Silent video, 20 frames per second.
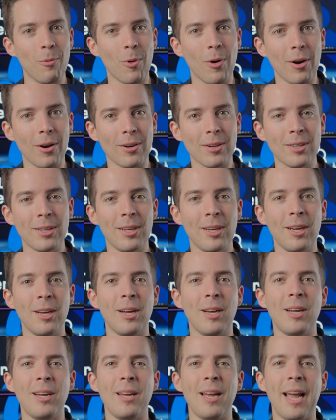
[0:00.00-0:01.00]
work,
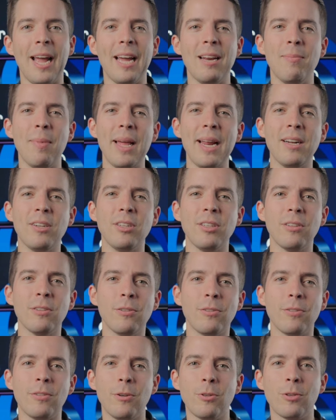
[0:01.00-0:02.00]
and managing
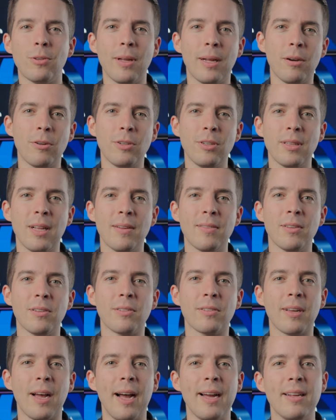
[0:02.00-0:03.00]
those social energy levels
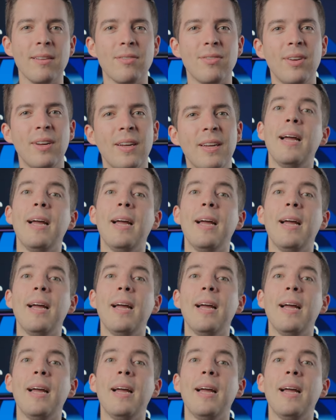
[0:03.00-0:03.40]
kind of